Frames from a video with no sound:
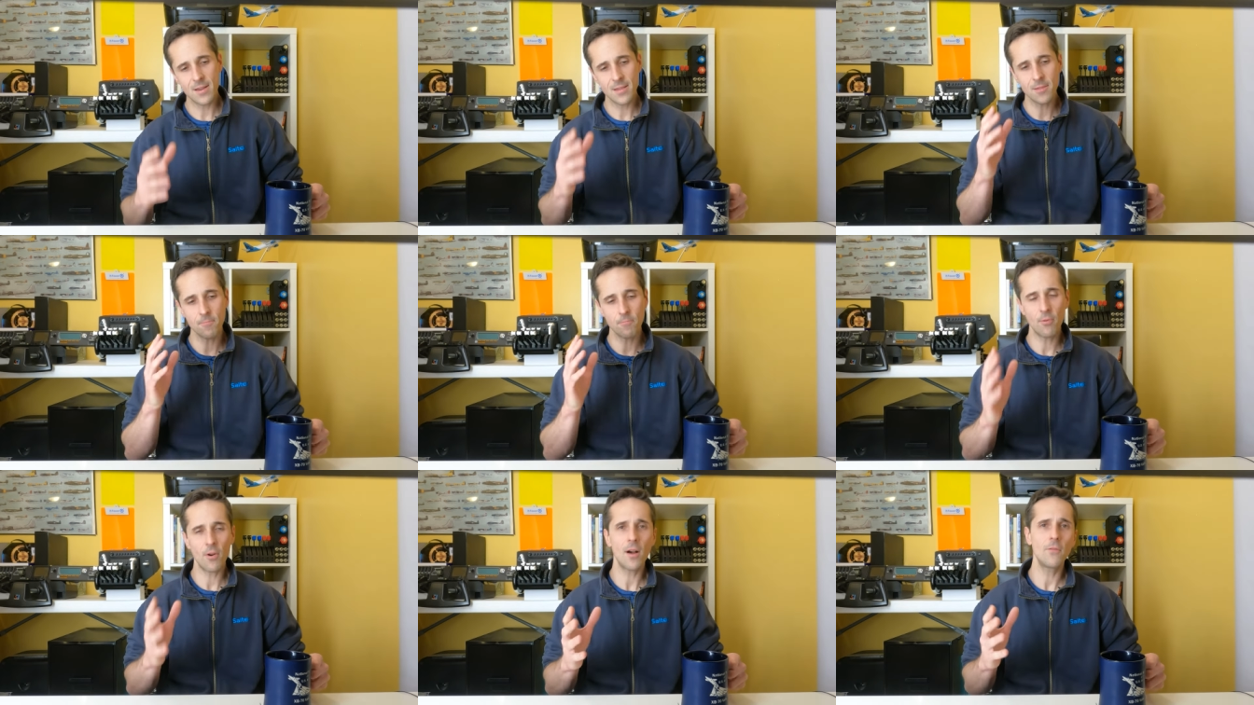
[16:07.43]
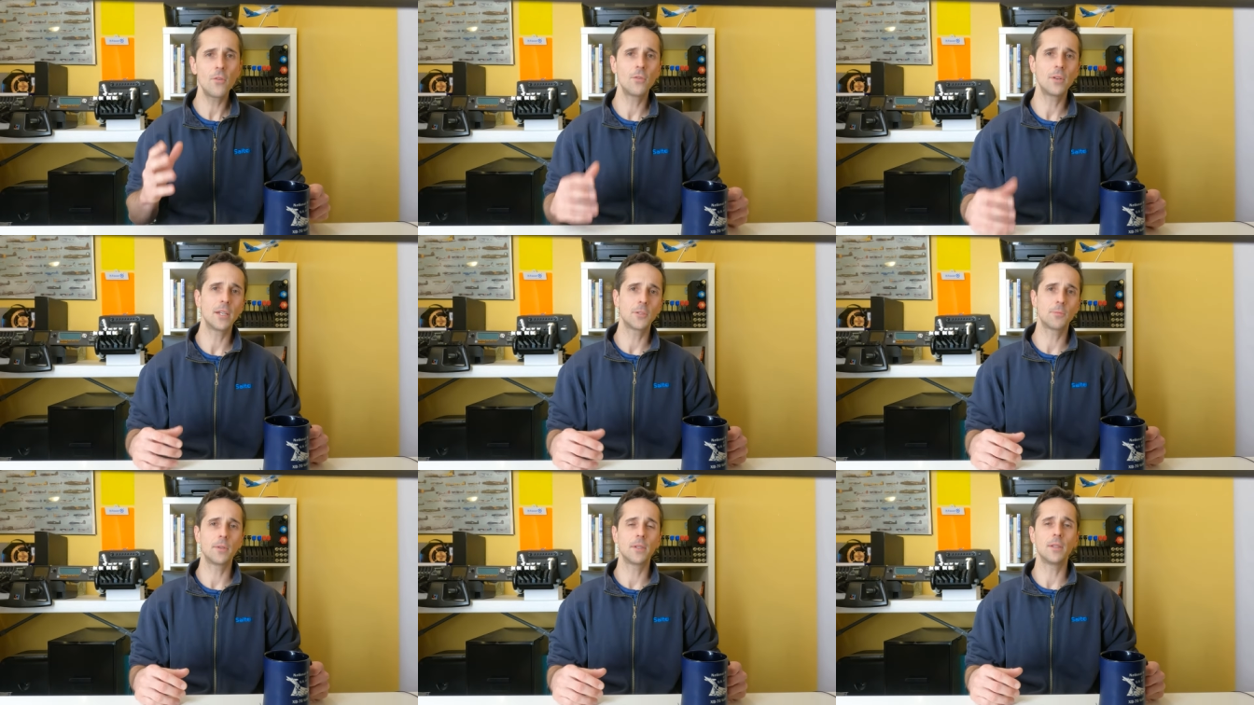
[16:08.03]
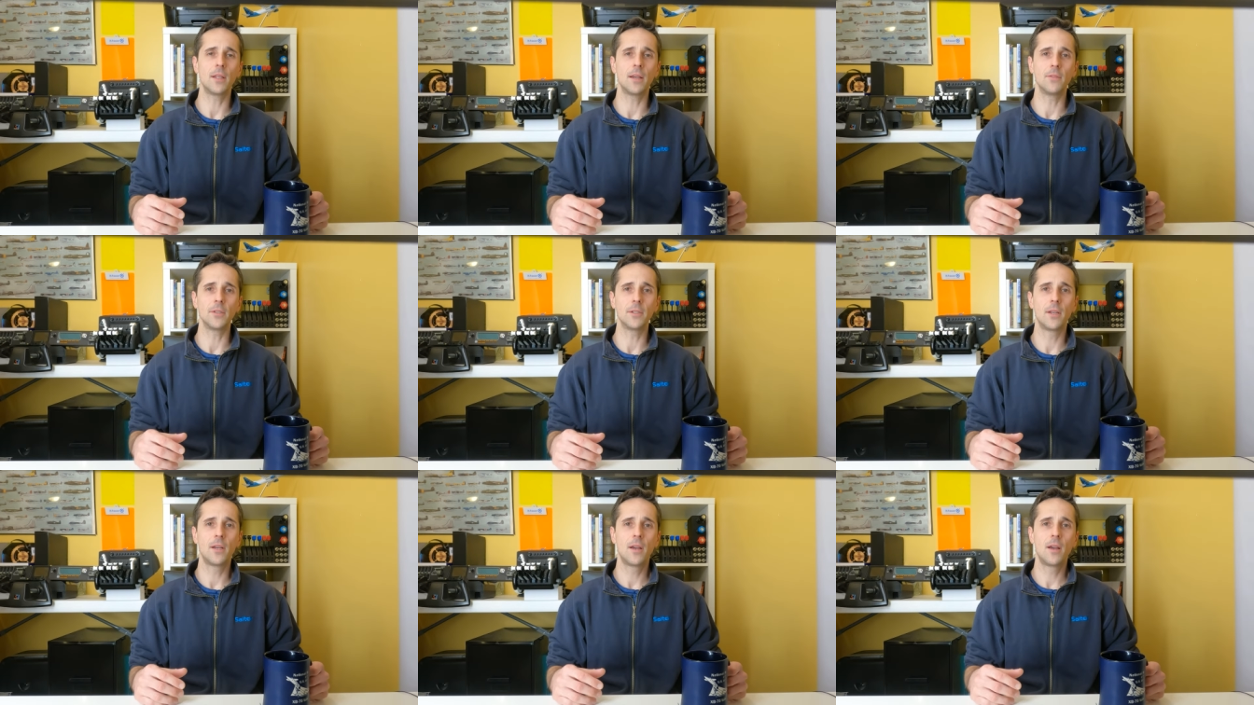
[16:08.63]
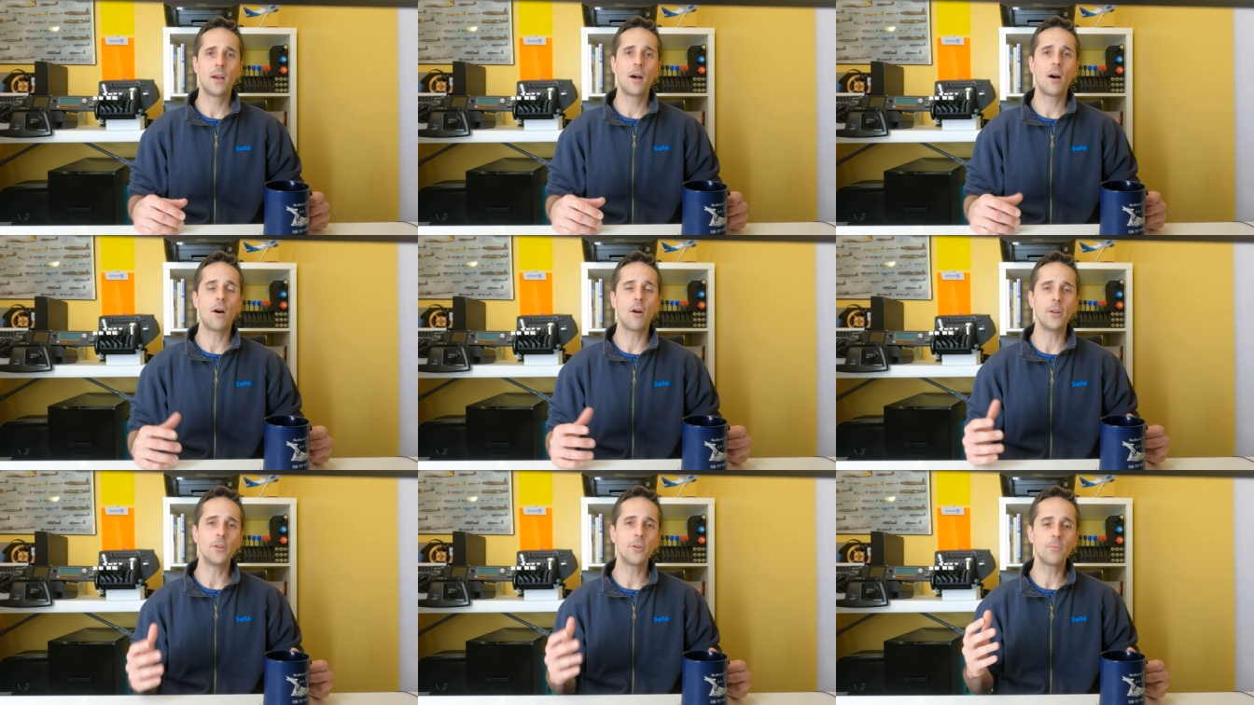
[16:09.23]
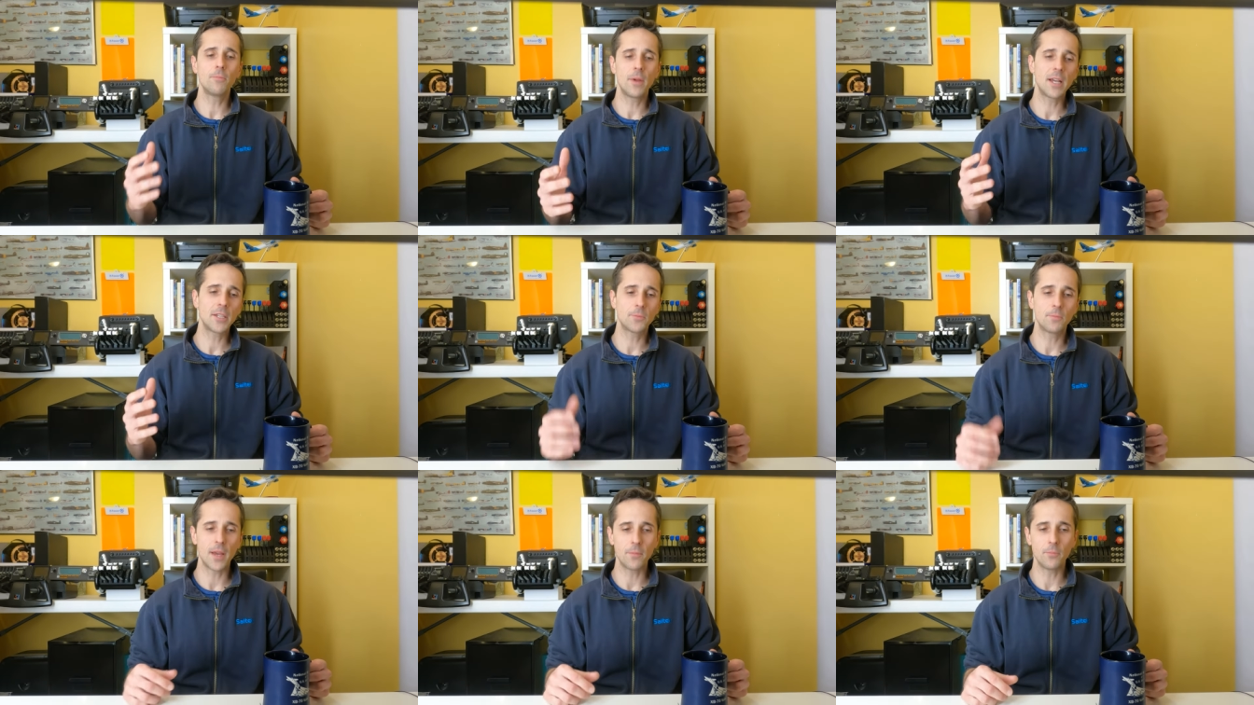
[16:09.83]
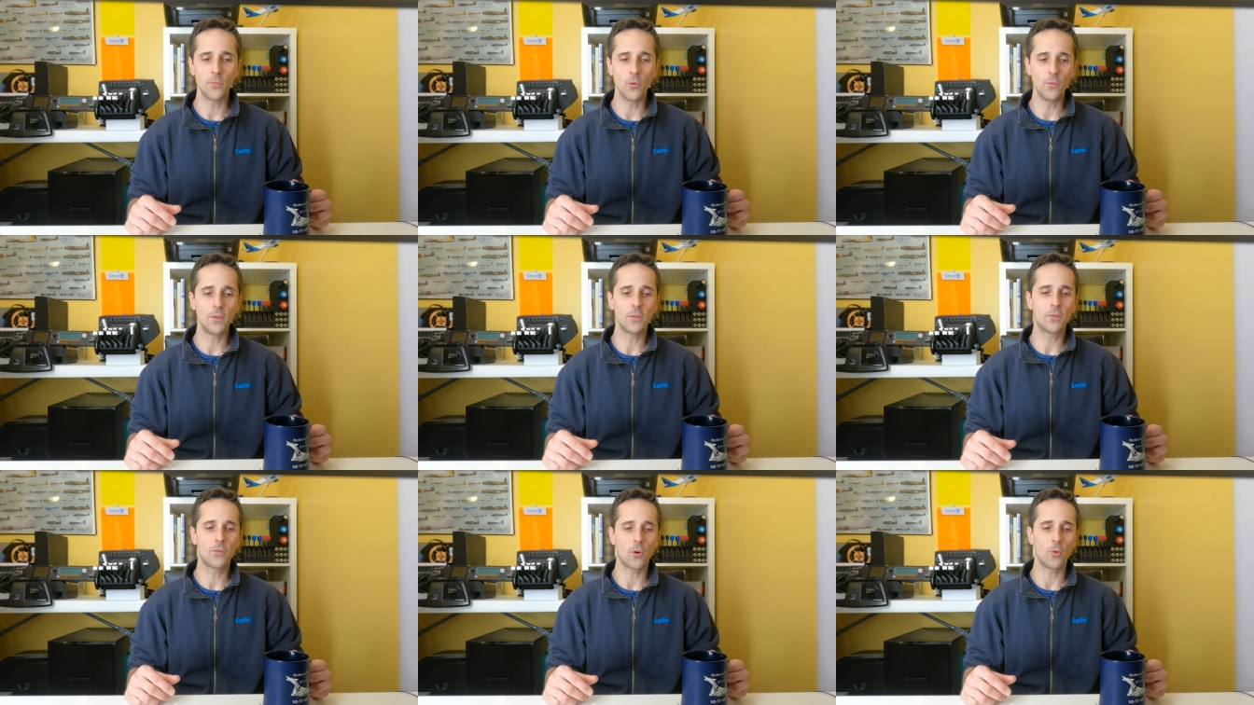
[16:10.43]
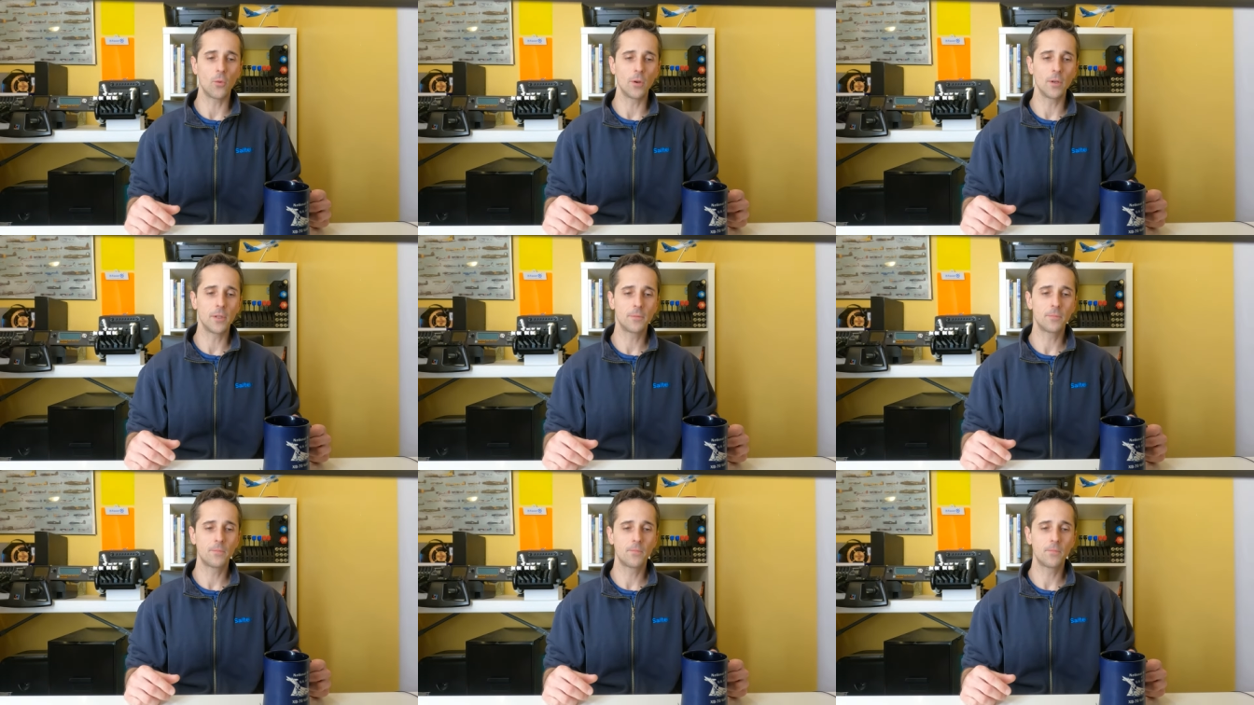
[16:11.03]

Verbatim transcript: The Bravo and X Plane 11 are your best bet moving forward